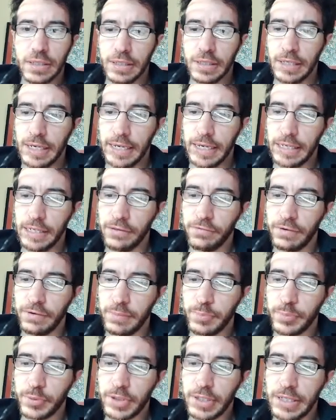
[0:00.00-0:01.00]
and alpha
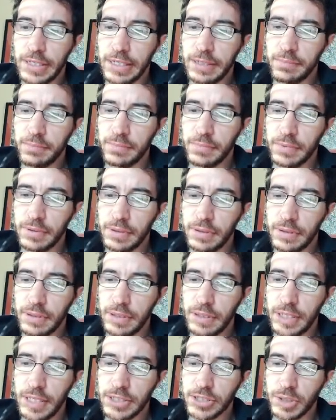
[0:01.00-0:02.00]
prime
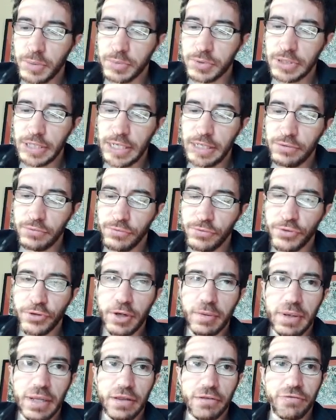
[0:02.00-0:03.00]
is obtained
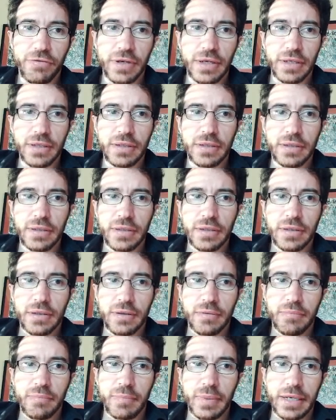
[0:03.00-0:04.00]
from alpha
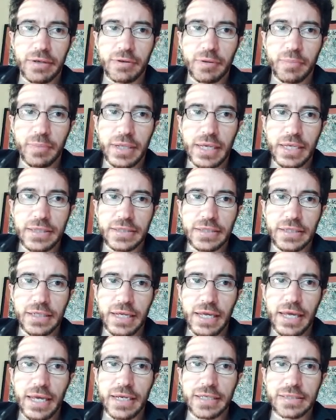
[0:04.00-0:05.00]
by replacing
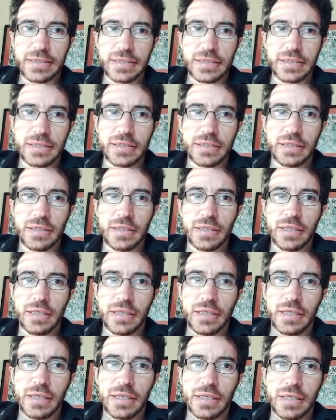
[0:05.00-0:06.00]
x
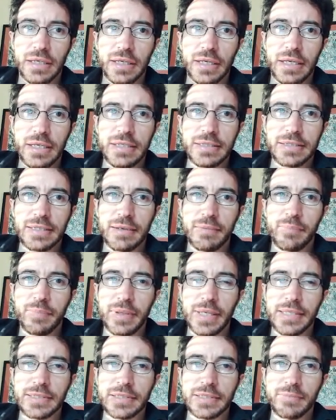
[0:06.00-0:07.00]
in some
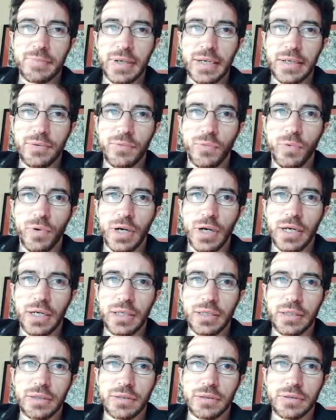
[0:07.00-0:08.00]
places by
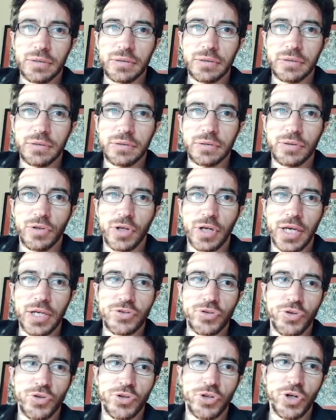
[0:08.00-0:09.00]
y. Okay,
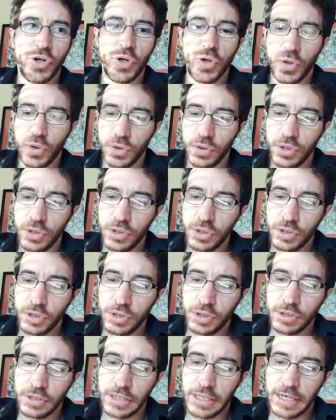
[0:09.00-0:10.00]
so you know
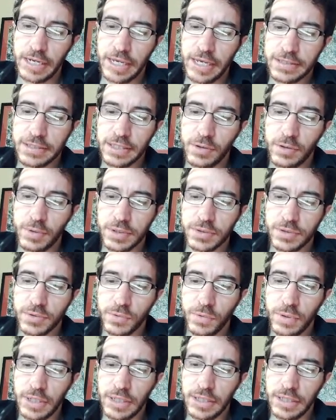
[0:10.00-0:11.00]
that x equals to
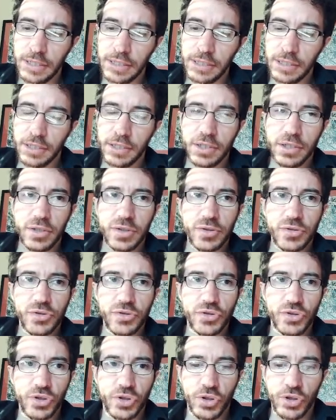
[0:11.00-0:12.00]
y,
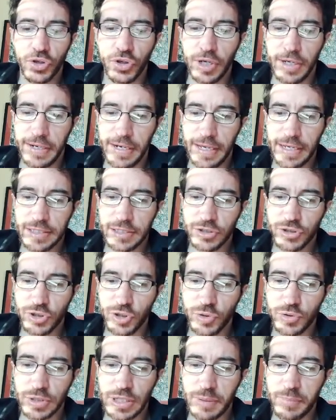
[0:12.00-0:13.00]
so an x
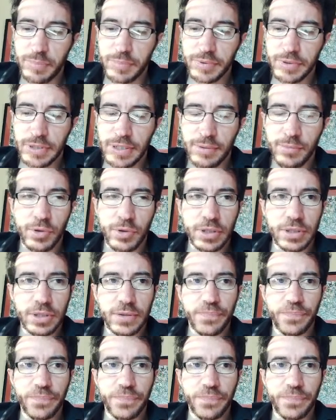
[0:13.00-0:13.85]
shows up somewhere